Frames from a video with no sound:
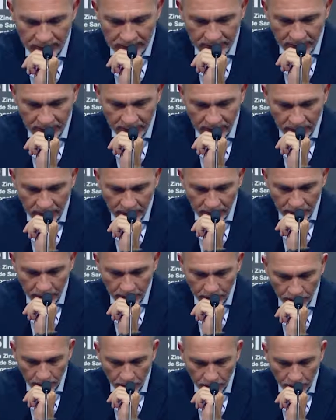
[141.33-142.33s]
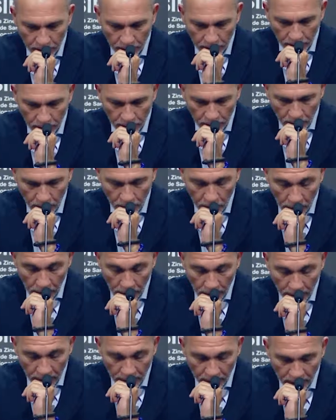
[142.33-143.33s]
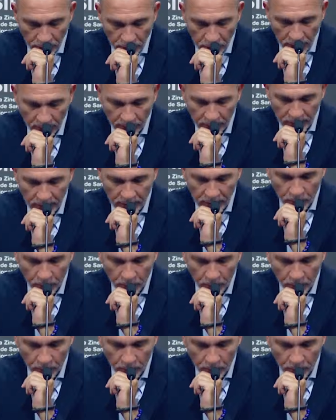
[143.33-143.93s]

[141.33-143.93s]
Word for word: what it seems to us, it talks about